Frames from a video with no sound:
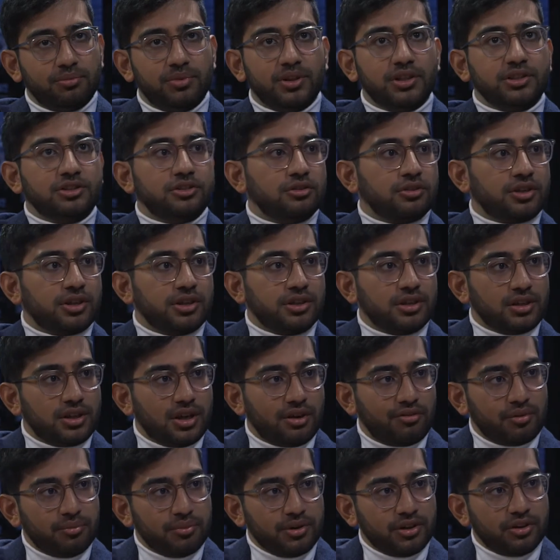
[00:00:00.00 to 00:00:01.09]
Let's look at the
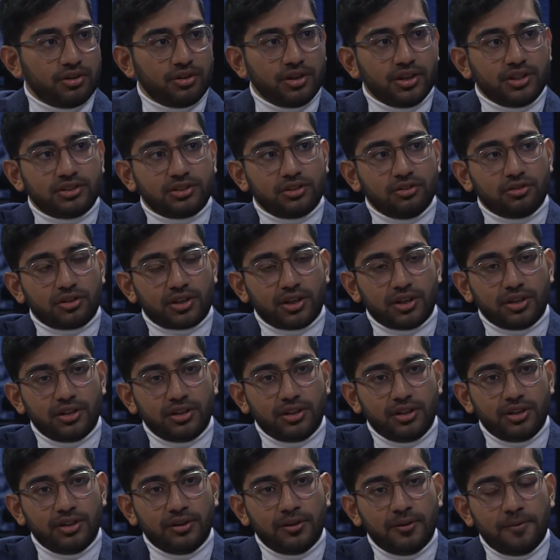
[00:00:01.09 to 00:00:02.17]
government, or let's look at
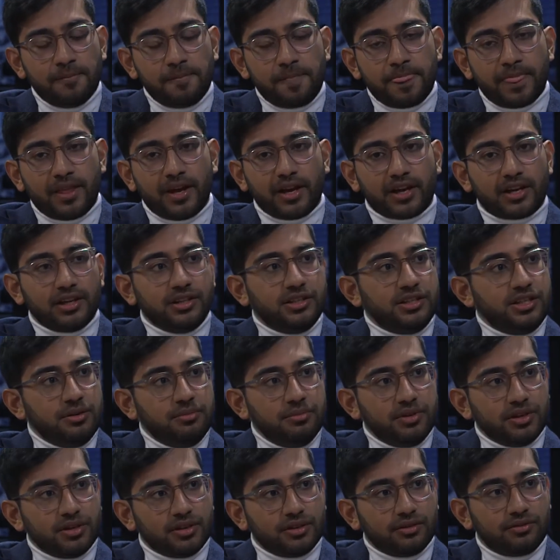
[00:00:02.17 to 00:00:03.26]
the
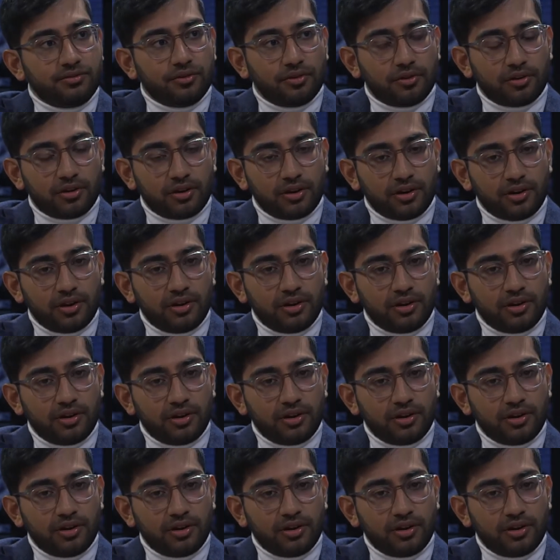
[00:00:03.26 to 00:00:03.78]
academia for